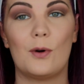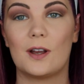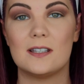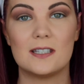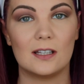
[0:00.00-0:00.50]
what
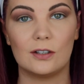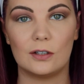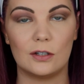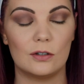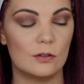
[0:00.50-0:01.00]
concealer
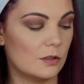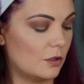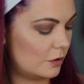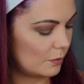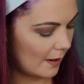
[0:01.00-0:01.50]
you use,
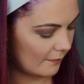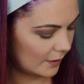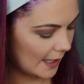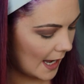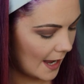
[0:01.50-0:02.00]
use whatever
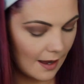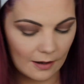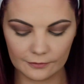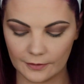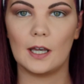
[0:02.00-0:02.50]
you
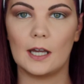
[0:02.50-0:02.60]
have.